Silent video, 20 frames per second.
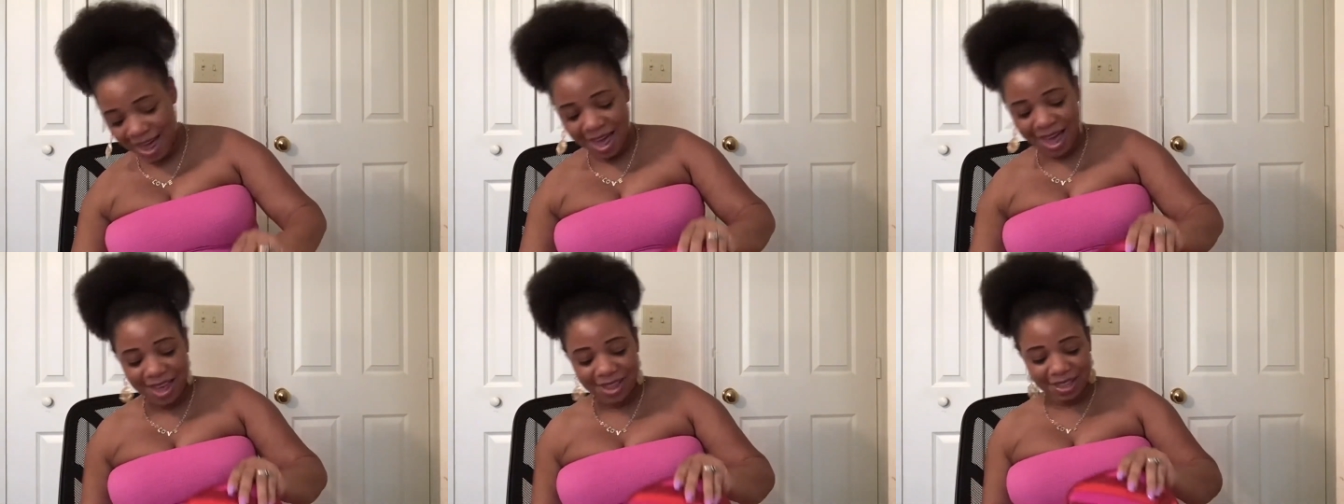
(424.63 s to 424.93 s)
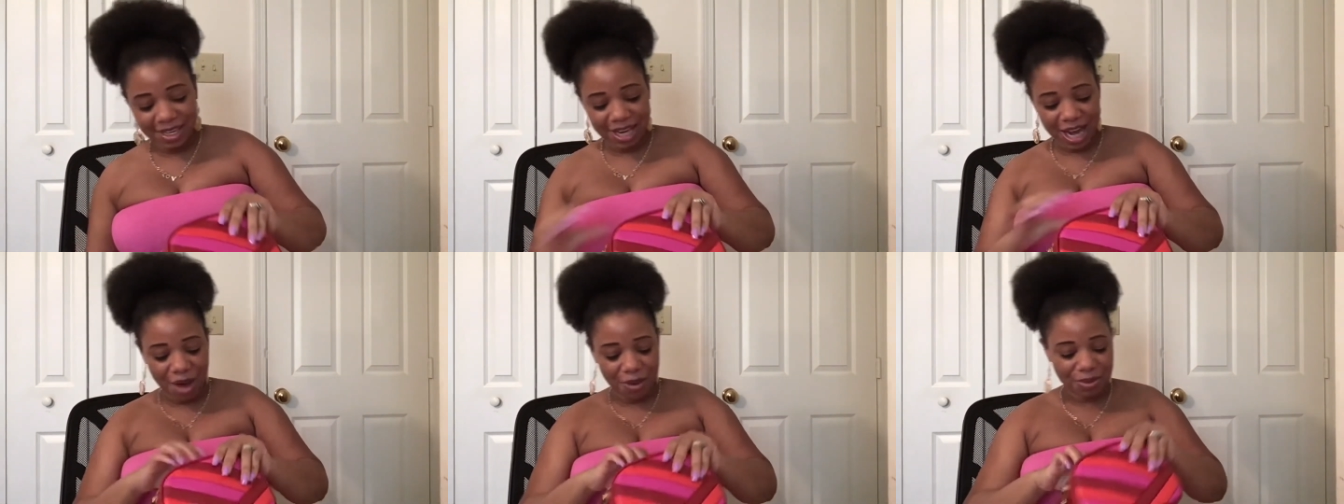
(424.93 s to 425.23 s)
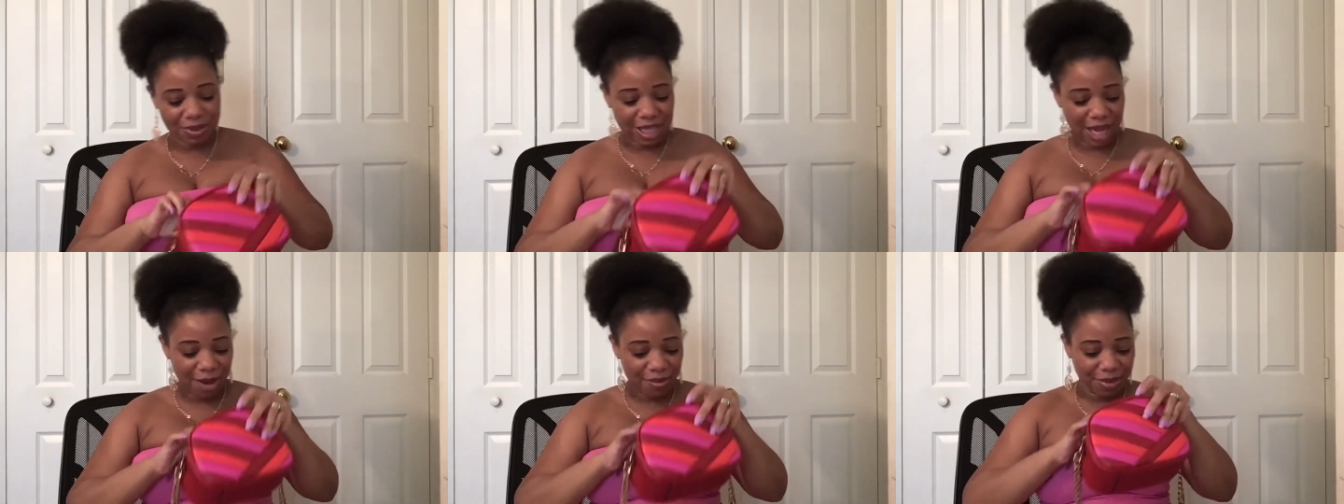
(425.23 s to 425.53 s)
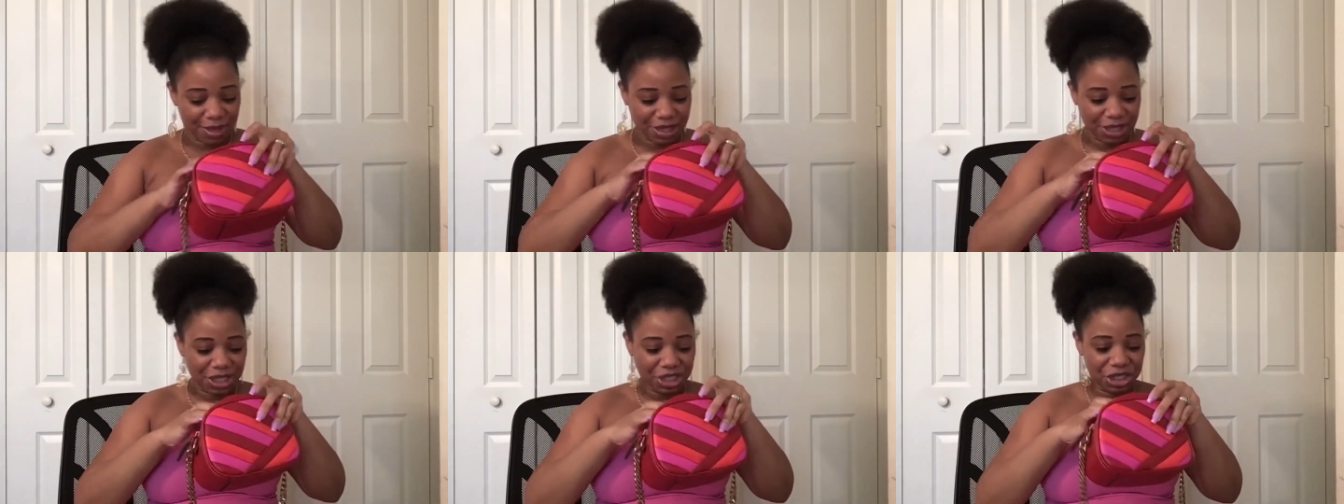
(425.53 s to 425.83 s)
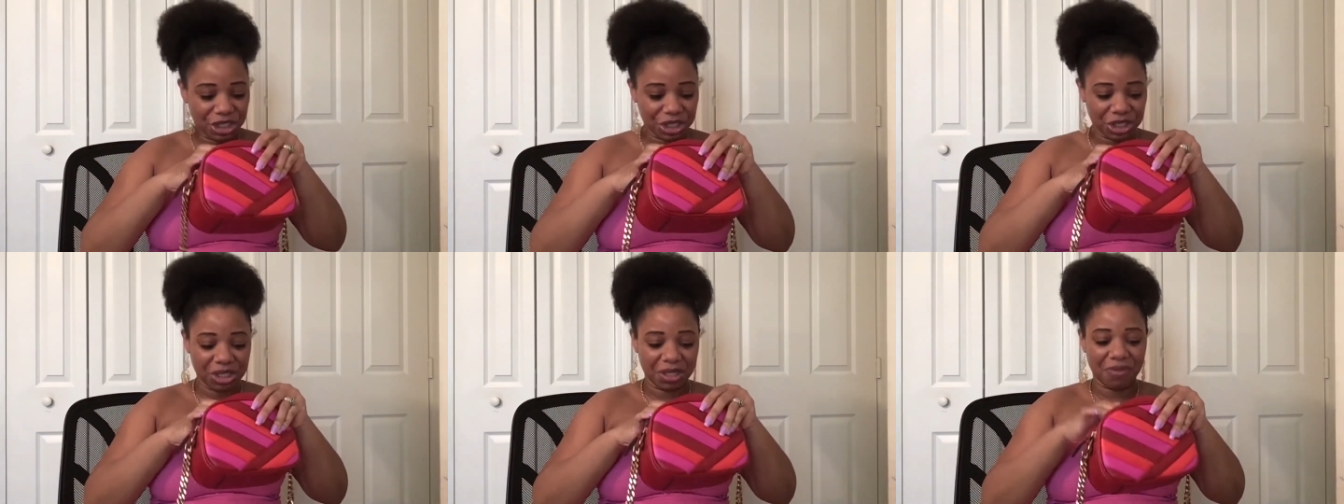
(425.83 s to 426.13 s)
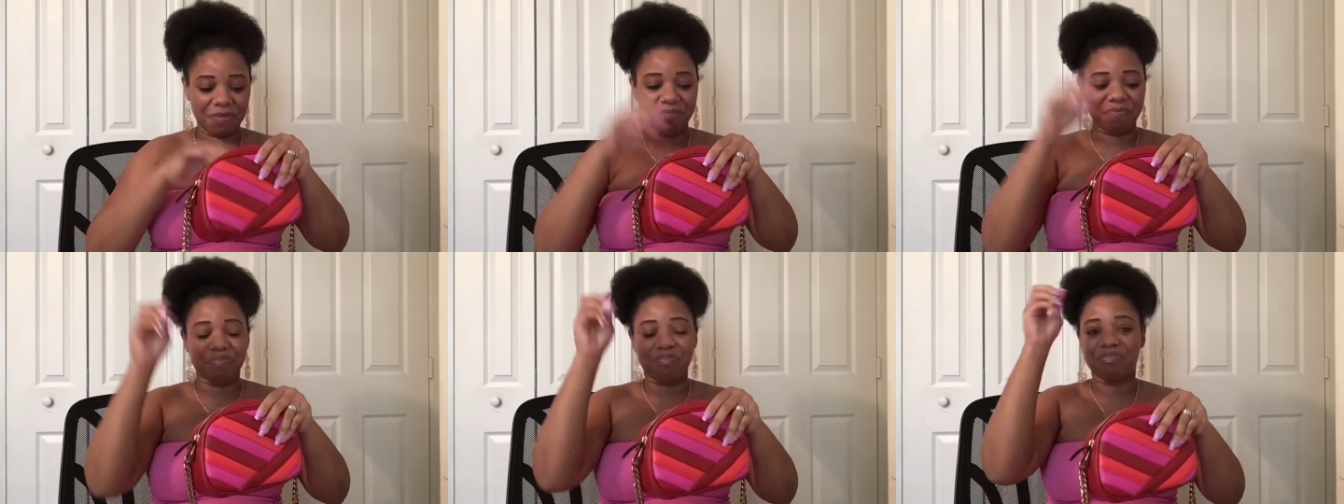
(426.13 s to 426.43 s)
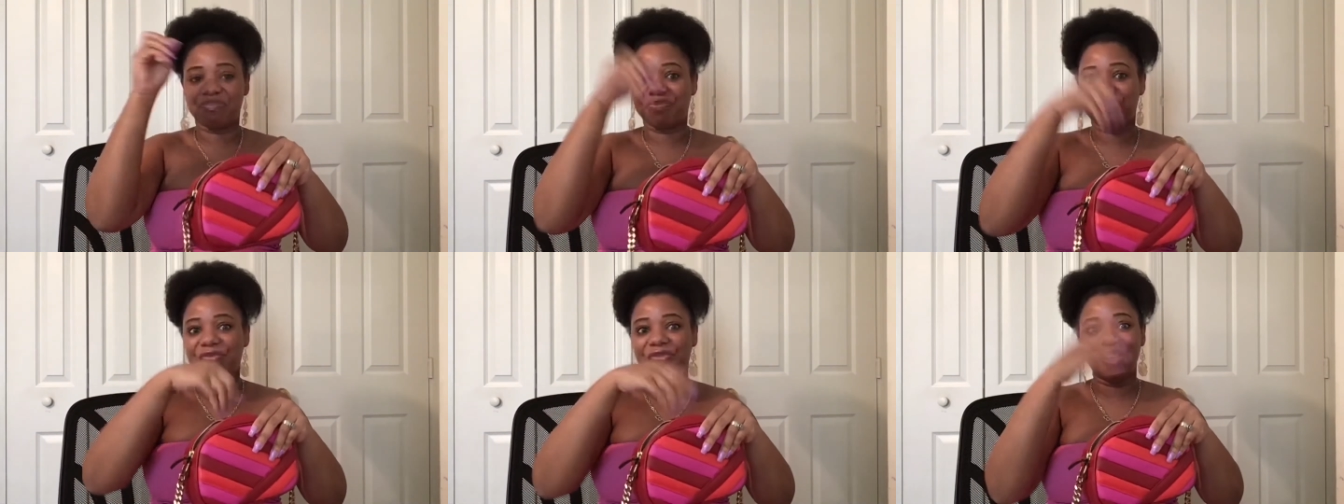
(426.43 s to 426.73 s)
that I was able to just
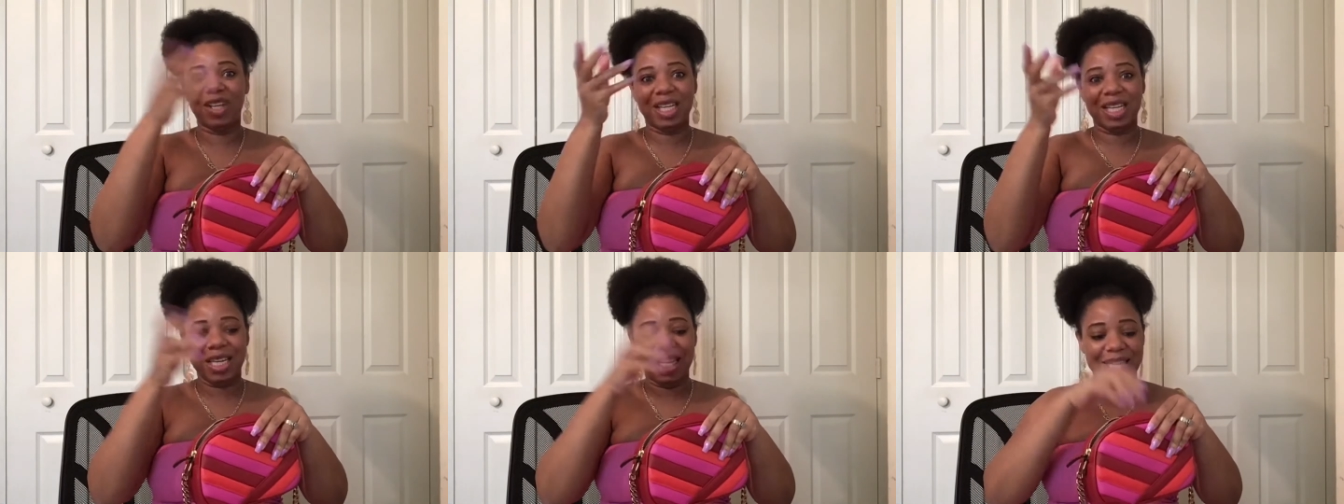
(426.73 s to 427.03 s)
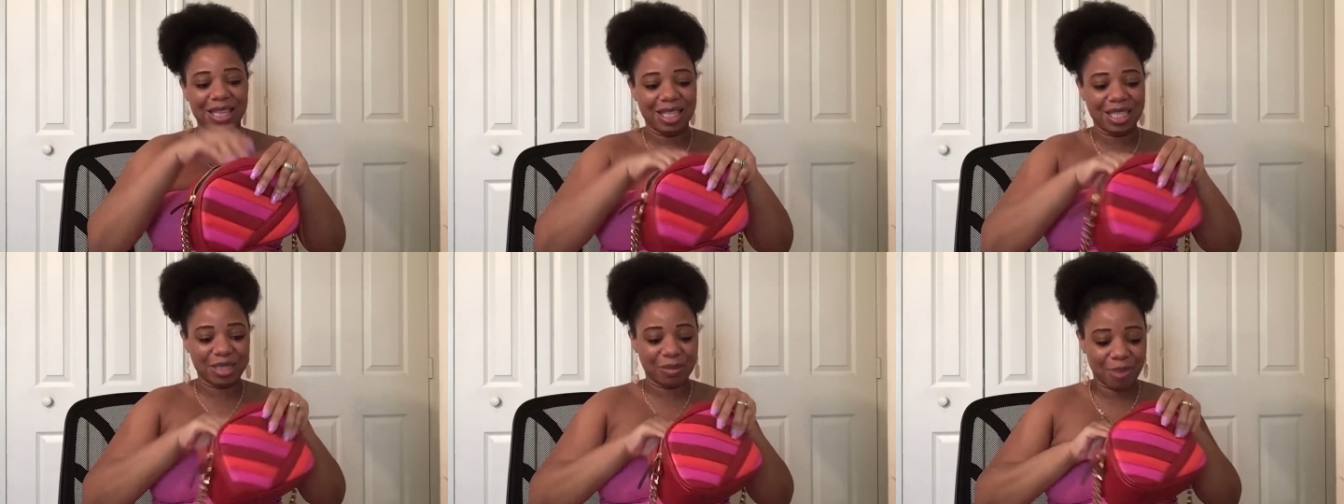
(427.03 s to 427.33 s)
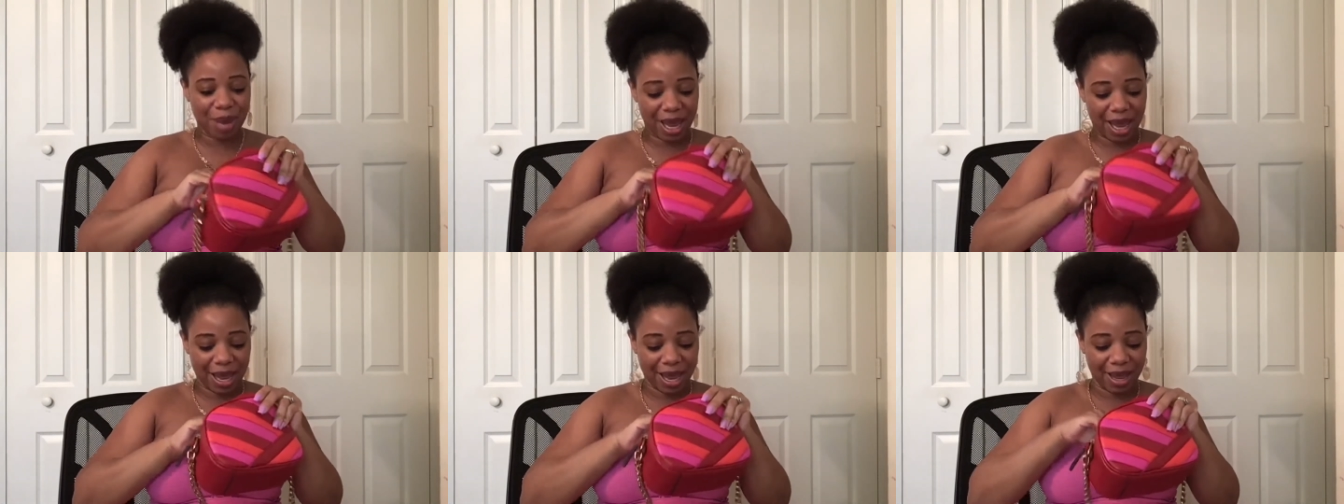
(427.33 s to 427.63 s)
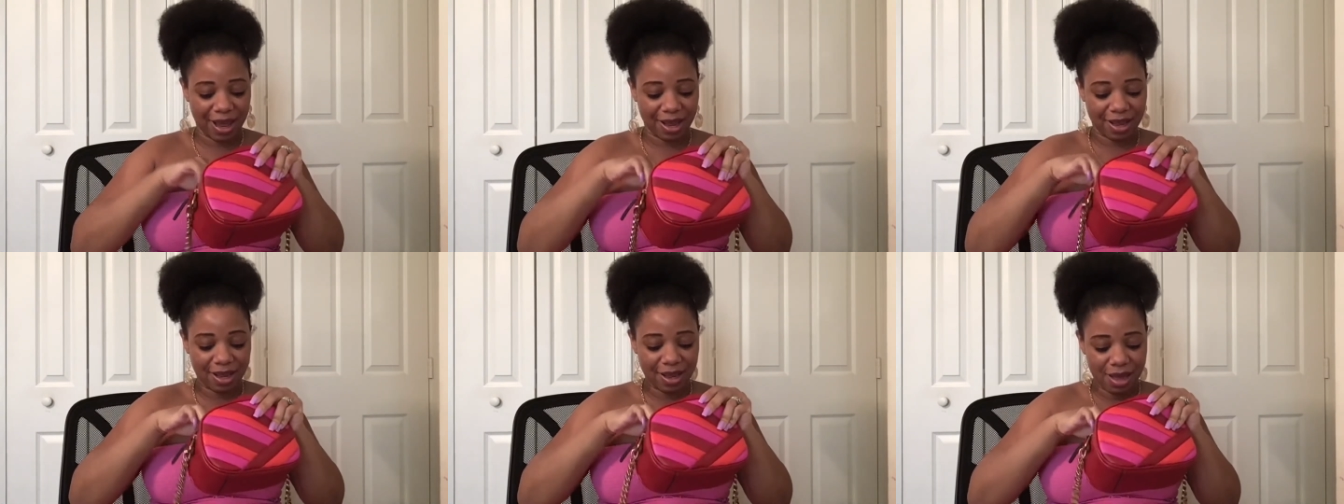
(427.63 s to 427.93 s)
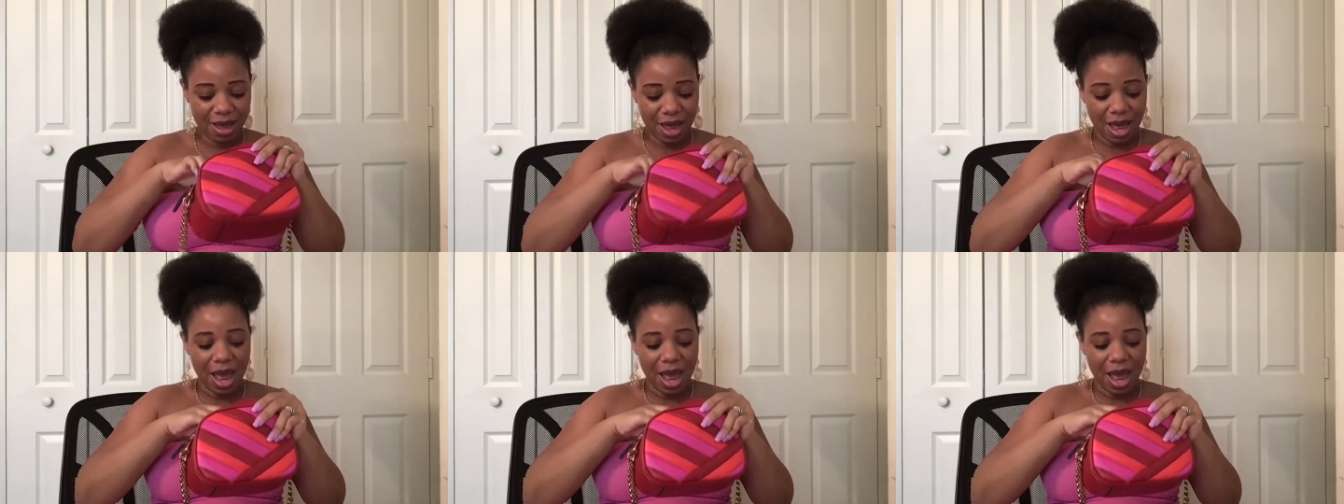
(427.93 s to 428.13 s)
fit in this bag.